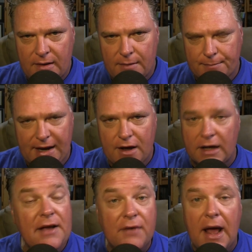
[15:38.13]
Many gods.
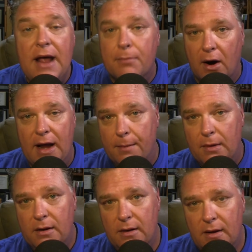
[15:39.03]
Even Abraham
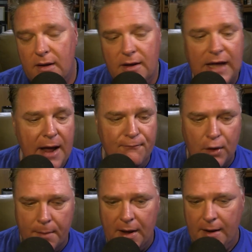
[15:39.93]
came
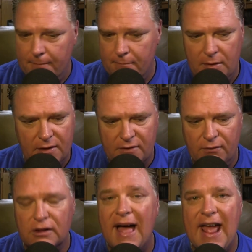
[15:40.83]
from a
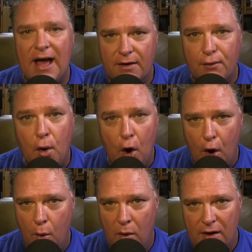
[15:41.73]
land of
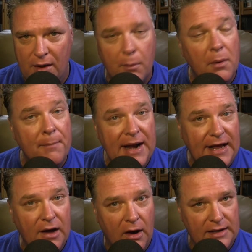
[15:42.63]
Ur where there were many
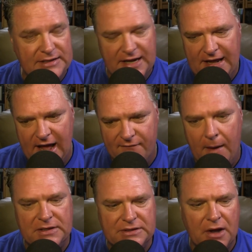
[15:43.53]
gods, and he gave up
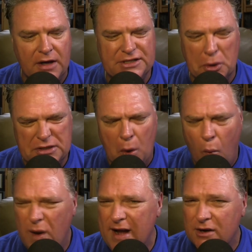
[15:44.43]
his gods. So it's a
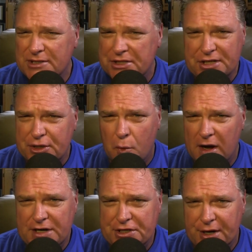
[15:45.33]
weird
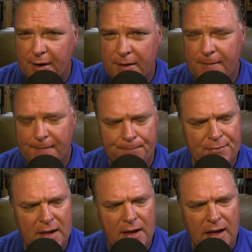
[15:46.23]
situation.
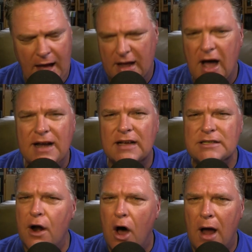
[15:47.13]
And God
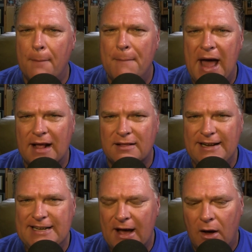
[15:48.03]
doesn't automatically
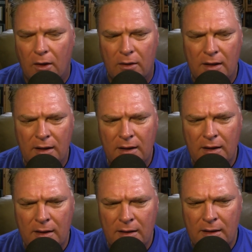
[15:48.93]
tell
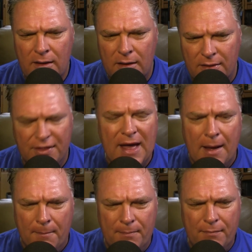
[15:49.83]
them